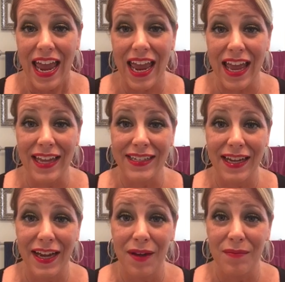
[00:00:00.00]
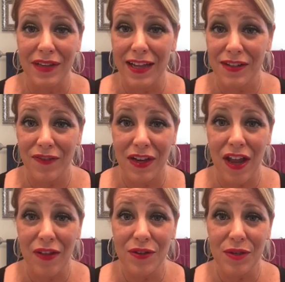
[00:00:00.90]
And lots of fun
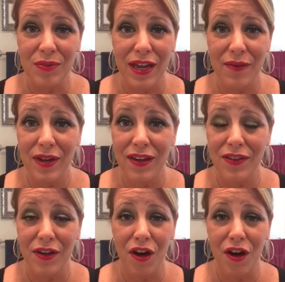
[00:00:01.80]
colors to play with.